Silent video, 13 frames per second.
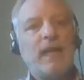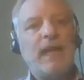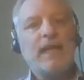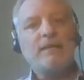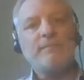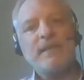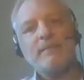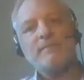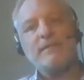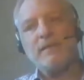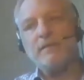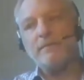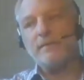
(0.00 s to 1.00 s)
And being able
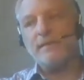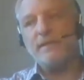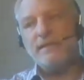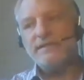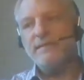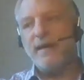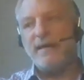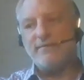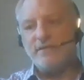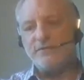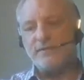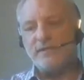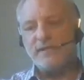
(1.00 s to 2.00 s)
to
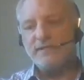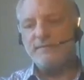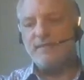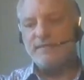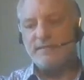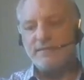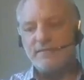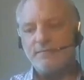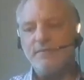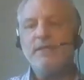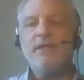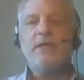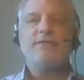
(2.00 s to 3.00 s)
use a customized
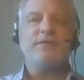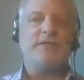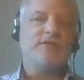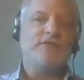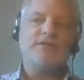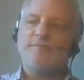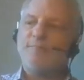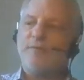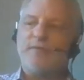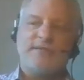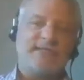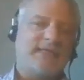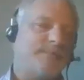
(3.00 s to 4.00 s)
system, so you're just pulling this